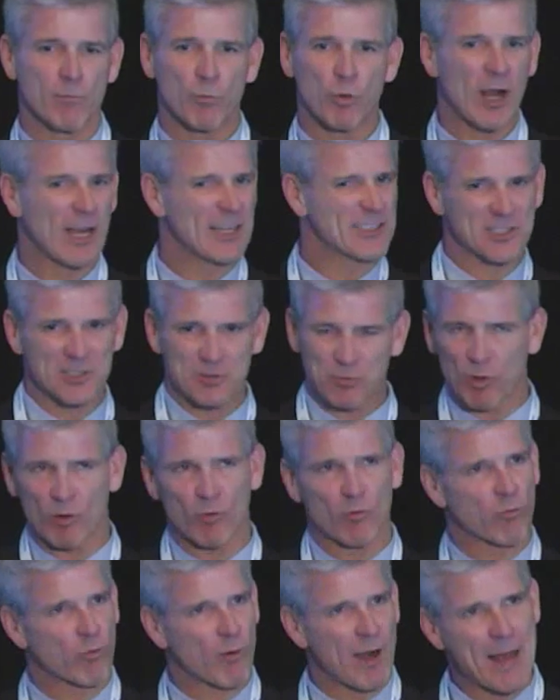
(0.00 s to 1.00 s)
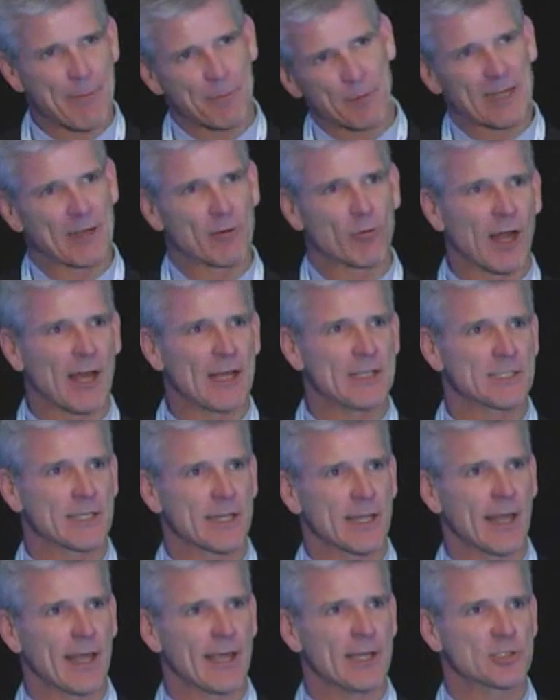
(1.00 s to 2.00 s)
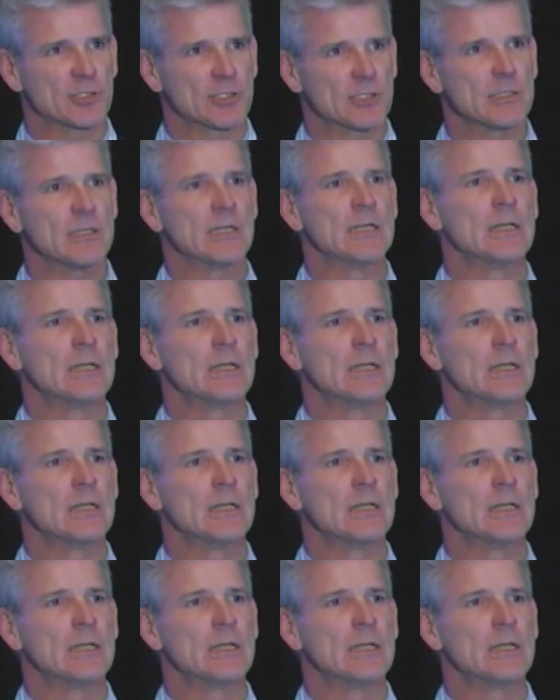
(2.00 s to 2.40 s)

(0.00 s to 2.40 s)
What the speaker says: prices were rapidly rising in Asia,